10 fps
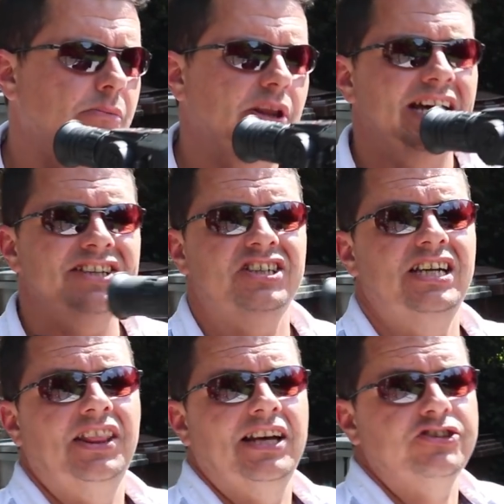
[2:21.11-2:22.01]
But that's
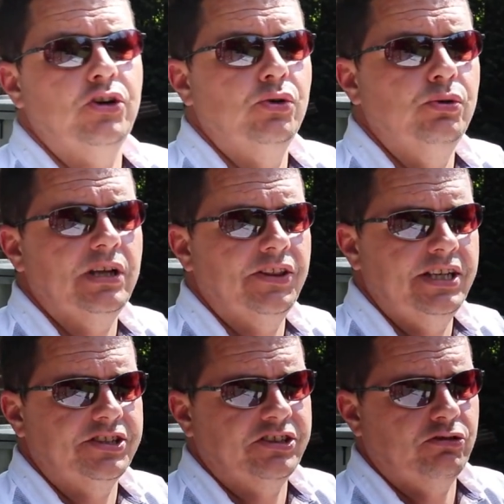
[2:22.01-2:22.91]
it. That's all that
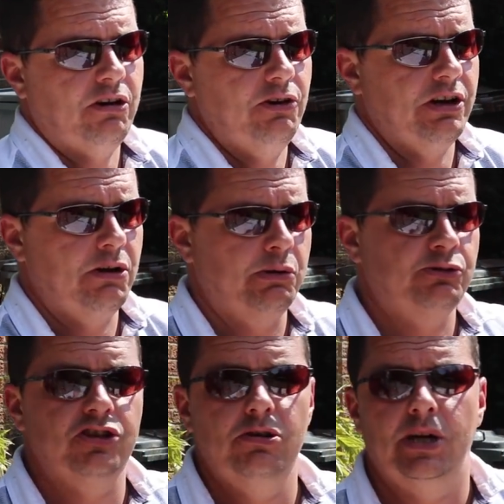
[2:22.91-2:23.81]
this Chrono will
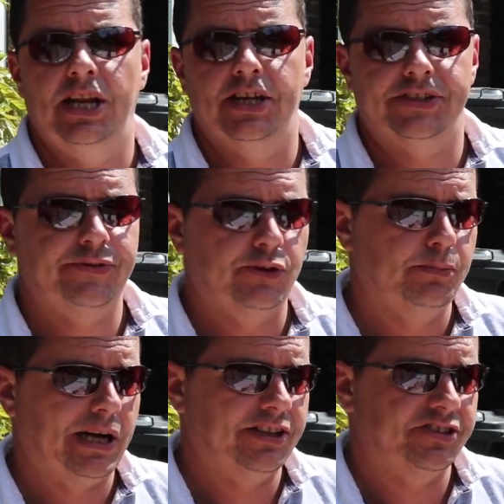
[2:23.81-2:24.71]
do in this
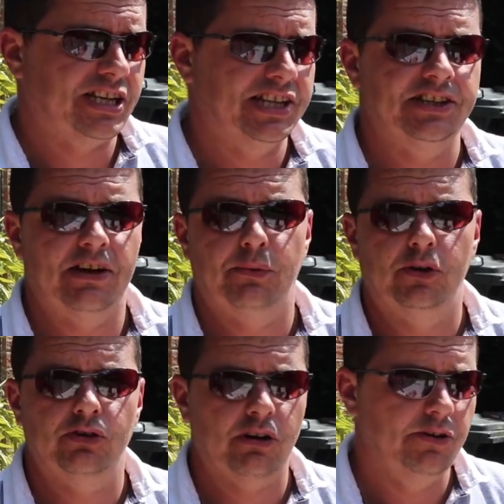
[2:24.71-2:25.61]
format, the standard
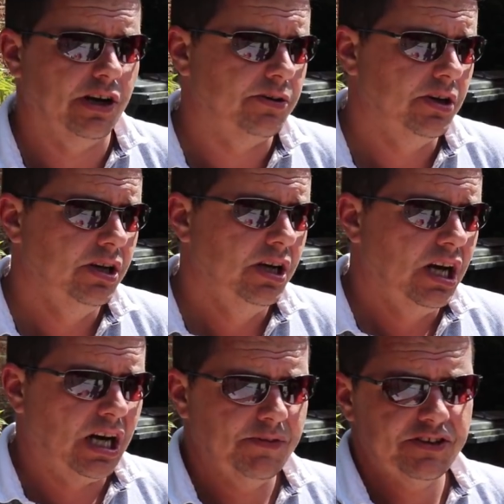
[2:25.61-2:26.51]
F1 Chrono.
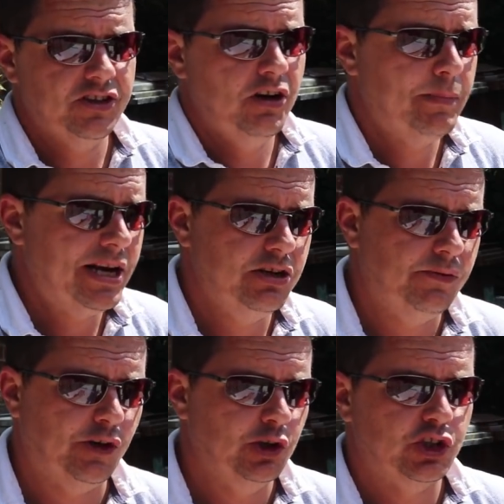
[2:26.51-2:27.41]
There's no
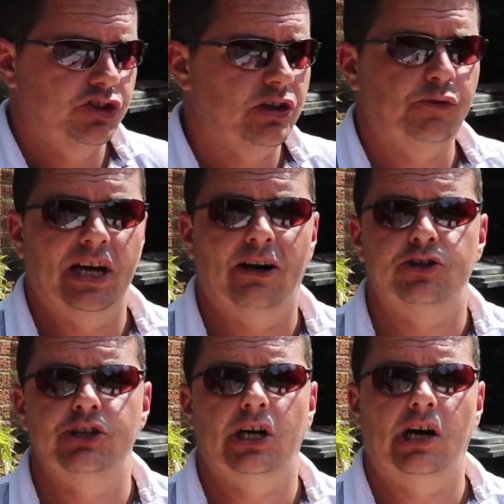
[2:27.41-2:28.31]
menu functions, nothing
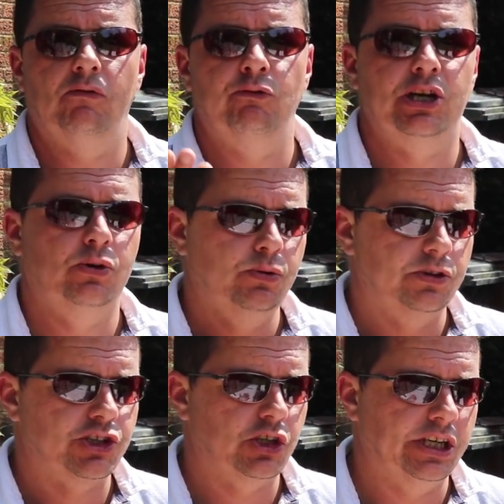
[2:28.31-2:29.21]
else. You can't recall
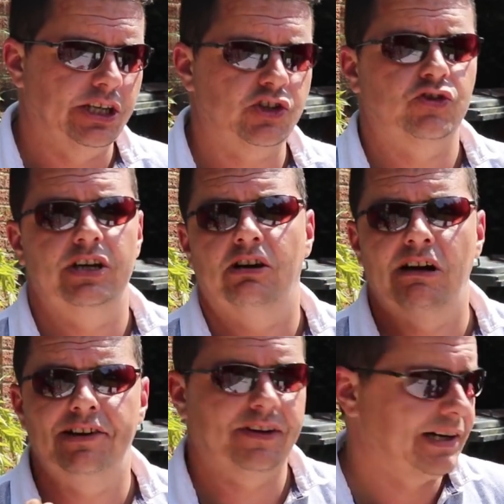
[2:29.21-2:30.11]
the shot history
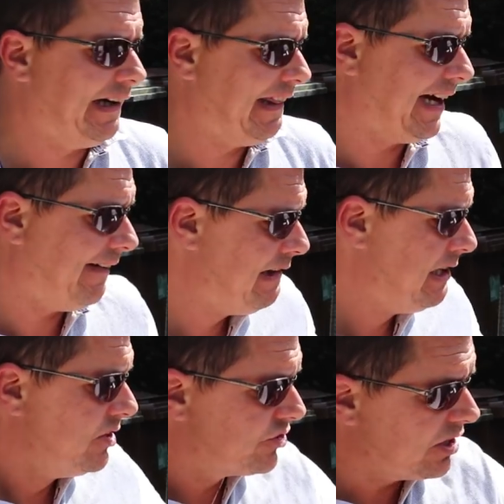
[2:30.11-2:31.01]
or anything like that.
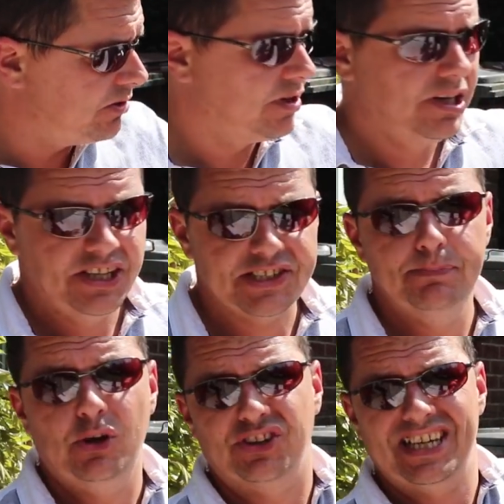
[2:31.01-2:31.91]
So this
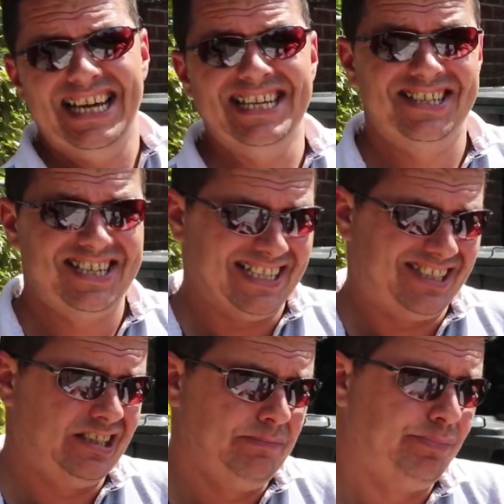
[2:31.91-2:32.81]
mod is
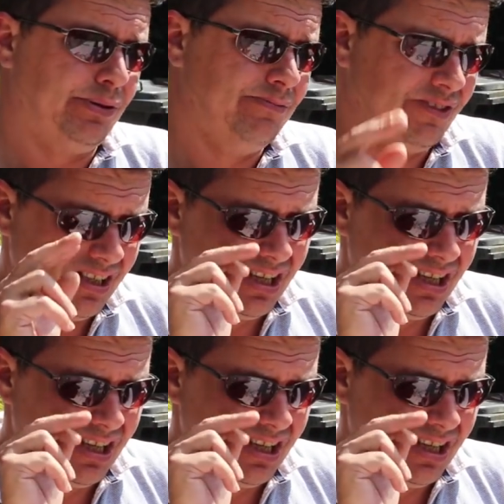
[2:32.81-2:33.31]
dead simple.